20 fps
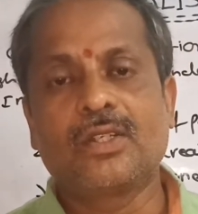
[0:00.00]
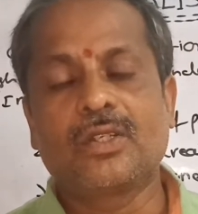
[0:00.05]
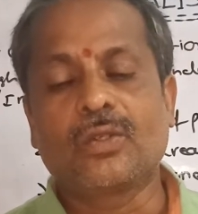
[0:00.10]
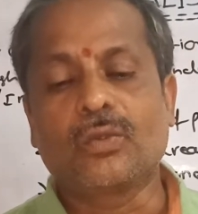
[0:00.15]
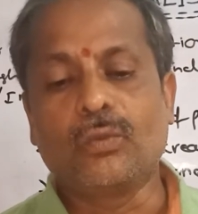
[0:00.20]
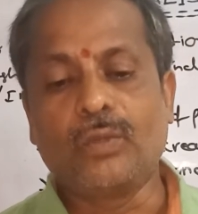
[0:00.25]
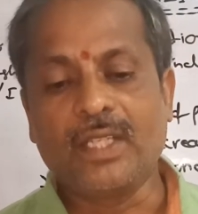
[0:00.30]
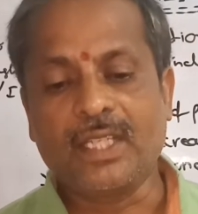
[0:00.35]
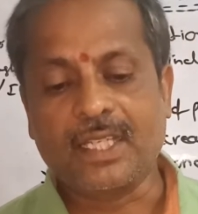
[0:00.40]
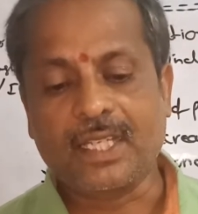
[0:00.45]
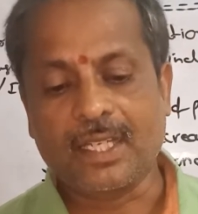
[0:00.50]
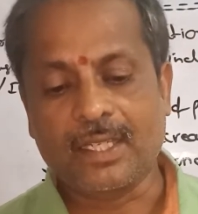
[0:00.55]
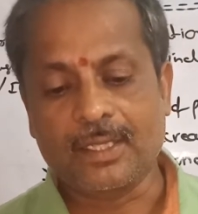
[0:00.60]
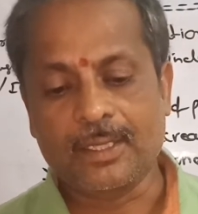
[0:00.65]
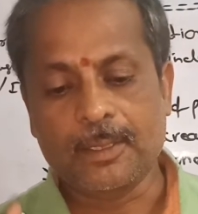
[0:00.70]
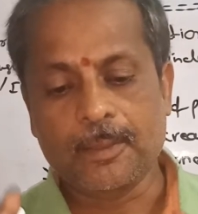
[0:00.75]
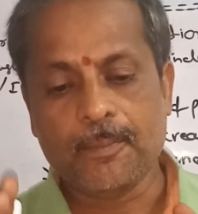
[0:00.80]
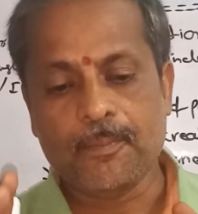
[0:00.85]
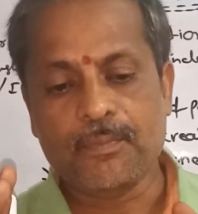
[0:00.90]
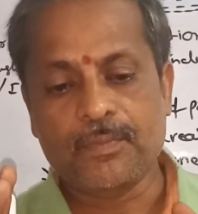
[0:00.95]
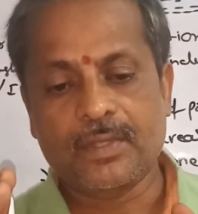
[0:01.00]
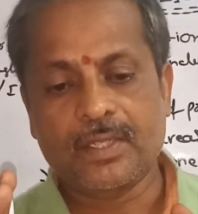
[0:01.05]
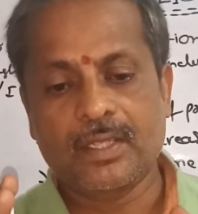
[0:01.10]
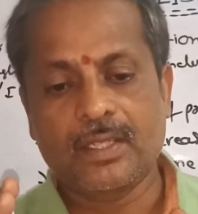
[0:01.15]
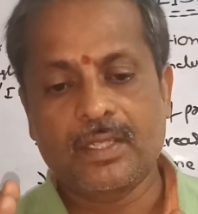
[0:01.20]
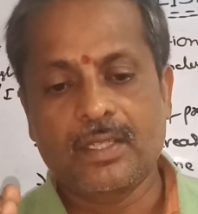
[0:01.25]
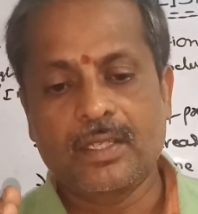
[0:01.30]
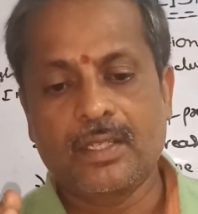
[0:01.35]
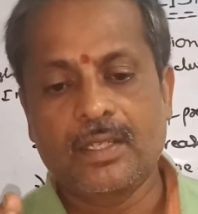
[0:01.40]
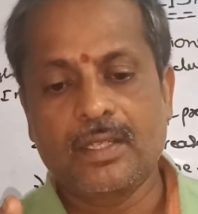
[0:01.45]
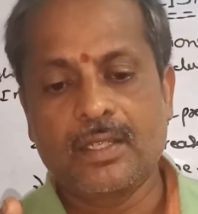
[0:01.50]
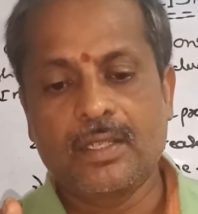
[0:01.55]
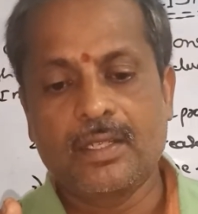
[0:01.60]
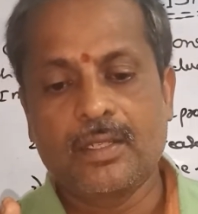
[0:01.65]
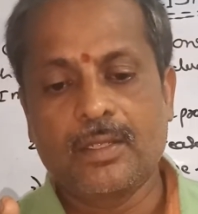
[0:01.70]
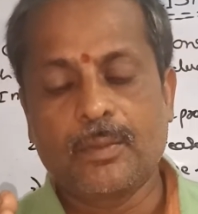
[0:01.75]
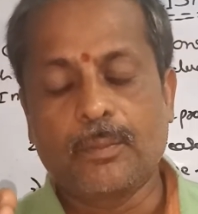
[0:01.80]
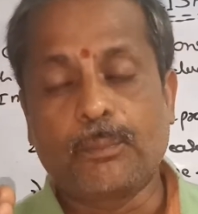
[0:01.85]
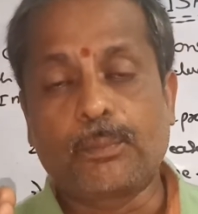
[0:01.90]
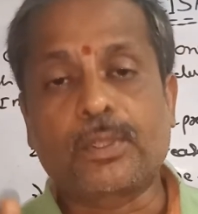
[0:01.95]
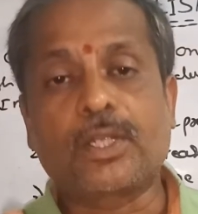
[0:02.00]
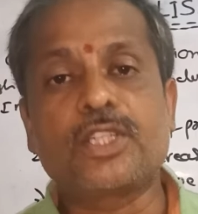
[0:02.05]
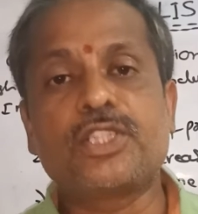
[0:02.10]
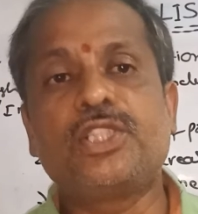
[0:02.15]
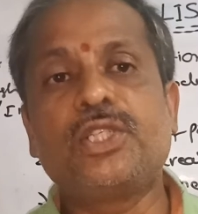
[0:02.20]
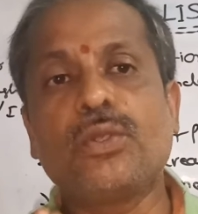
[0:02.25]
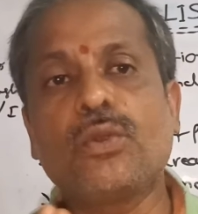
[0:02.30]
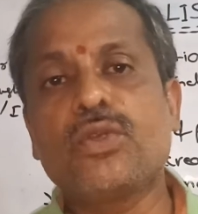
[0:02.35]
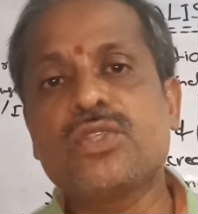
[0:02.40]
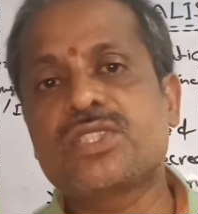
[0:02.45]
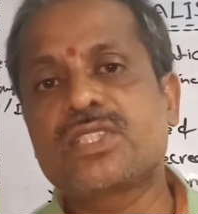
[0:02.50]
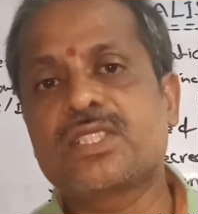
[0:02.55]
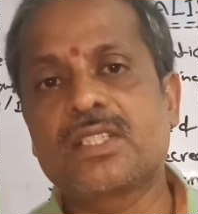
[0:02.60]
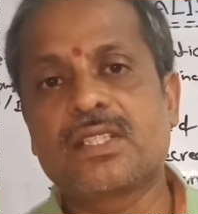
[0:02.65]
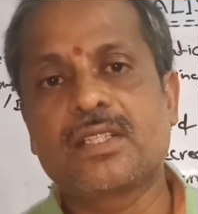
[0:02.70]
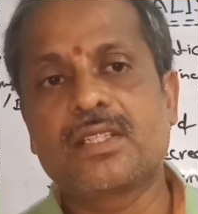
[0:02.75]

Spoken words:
we can produce